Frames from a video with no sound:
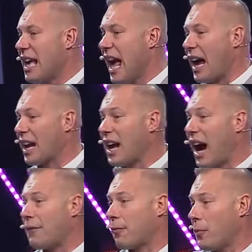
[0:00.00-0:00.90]
and
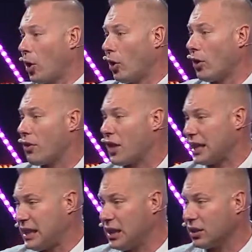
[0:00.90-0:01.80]
got from her the
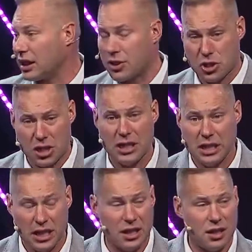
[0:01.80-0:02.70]
healing she
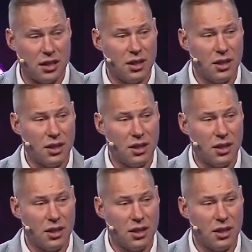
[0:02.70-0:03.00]
needed.